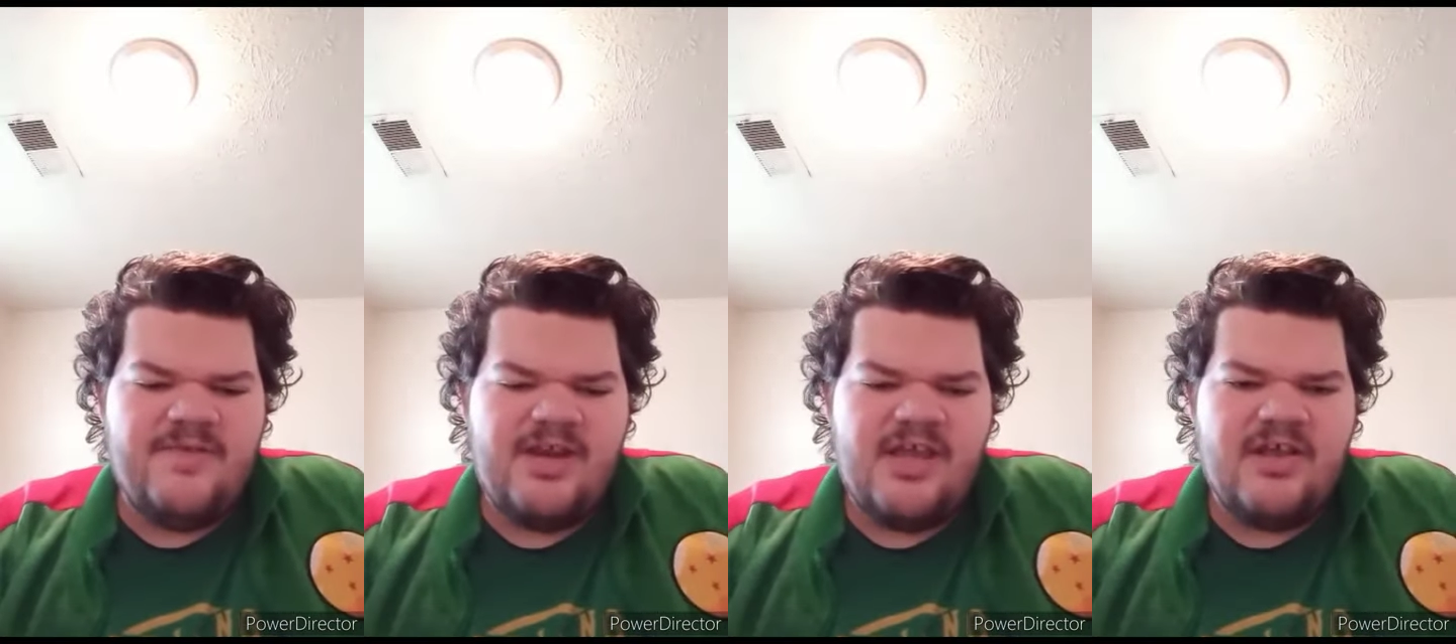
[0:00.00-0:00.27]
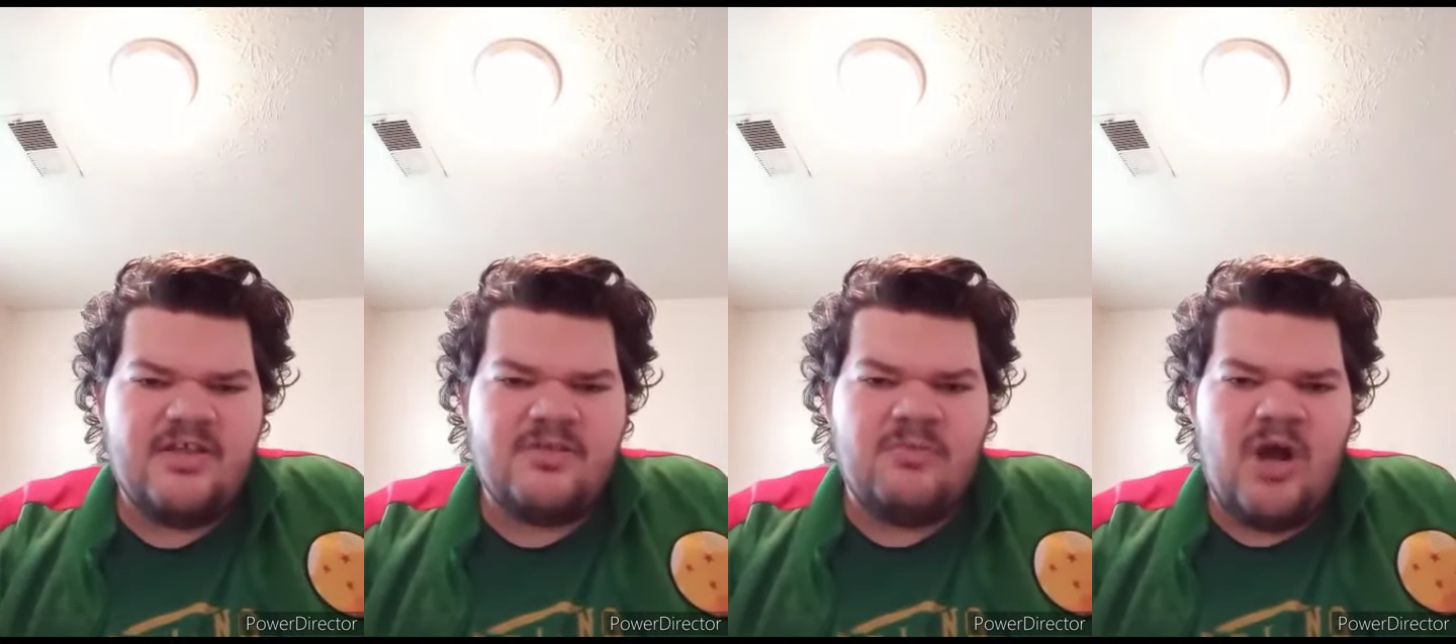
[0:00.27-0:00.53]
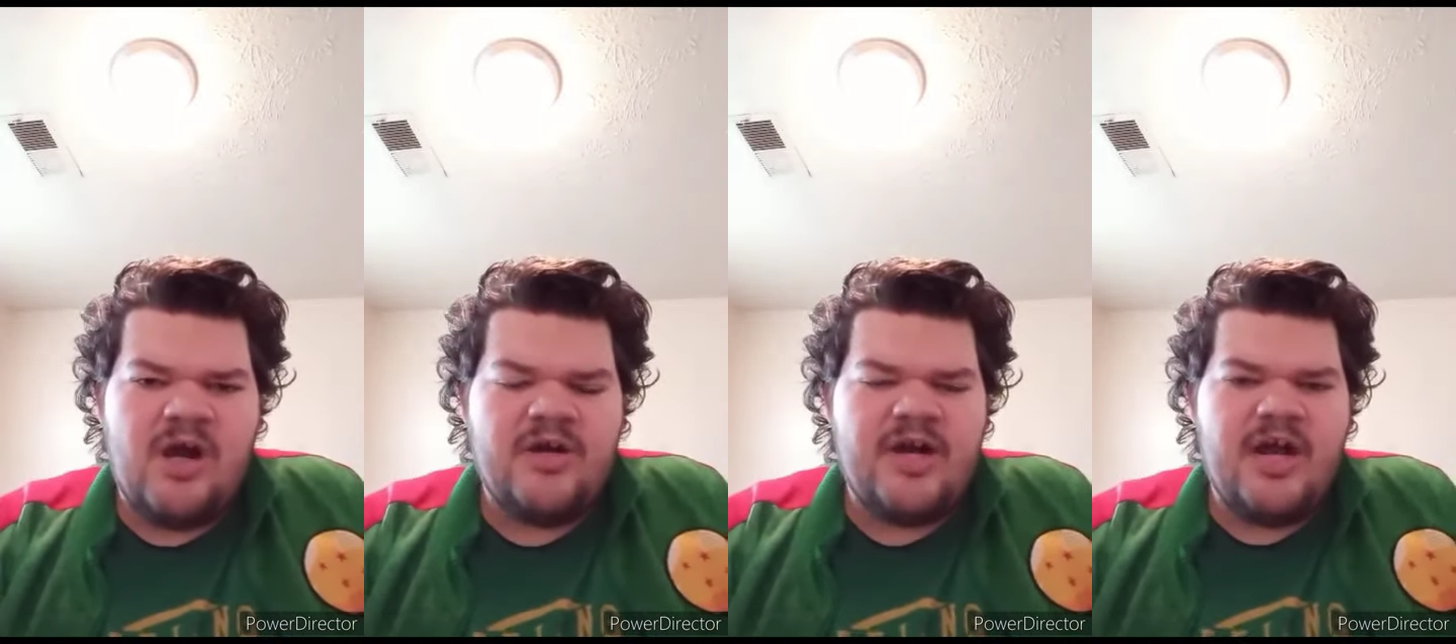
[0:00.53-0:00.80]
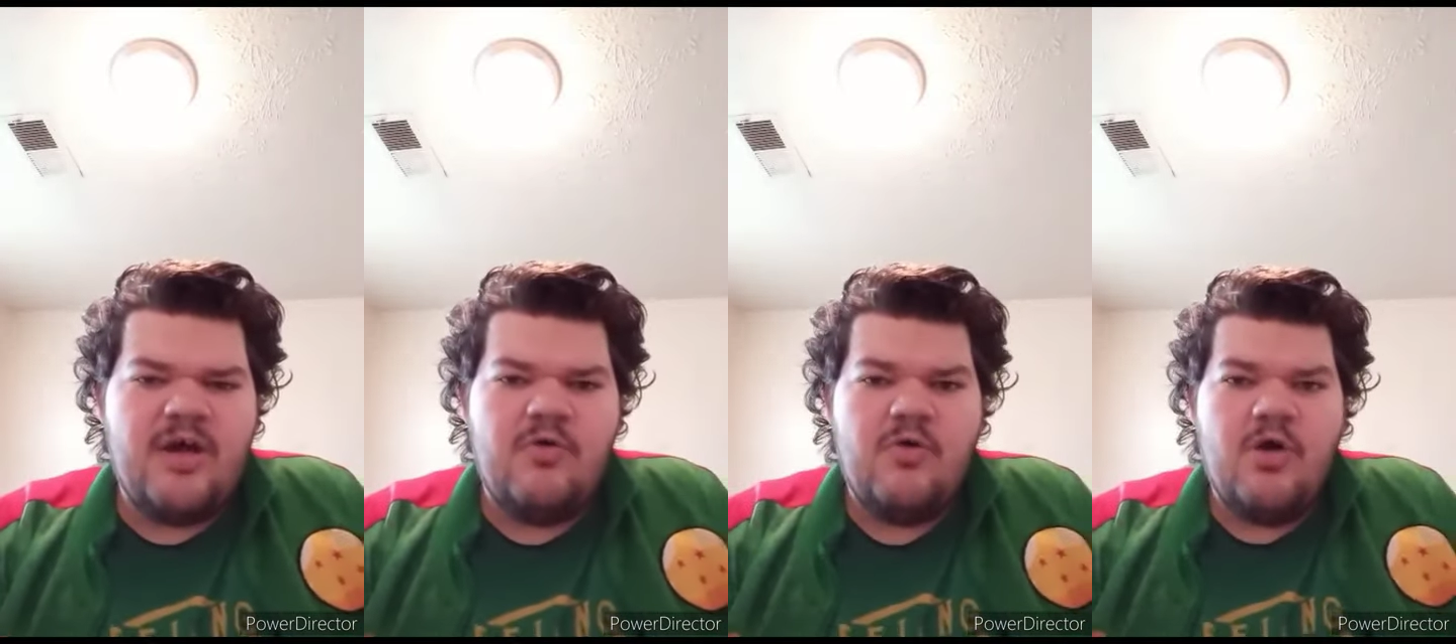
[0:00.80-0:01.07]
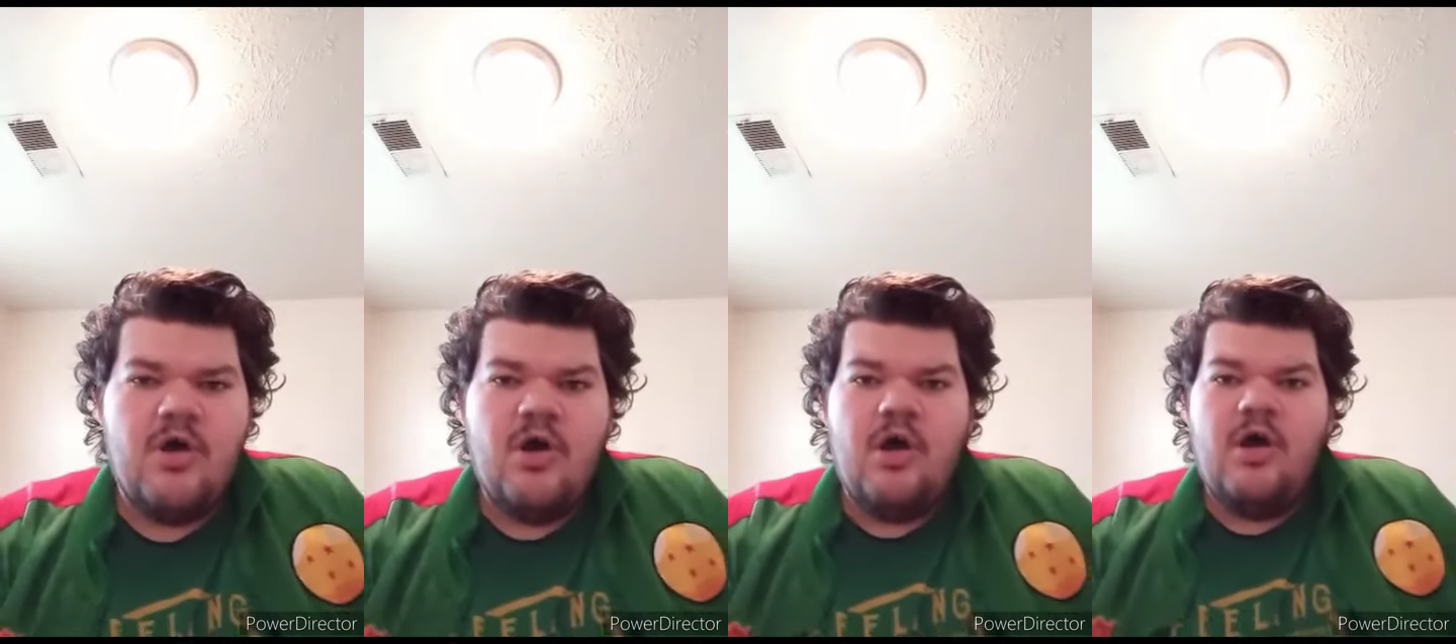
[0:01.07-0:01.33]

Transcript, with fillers: video tomorrow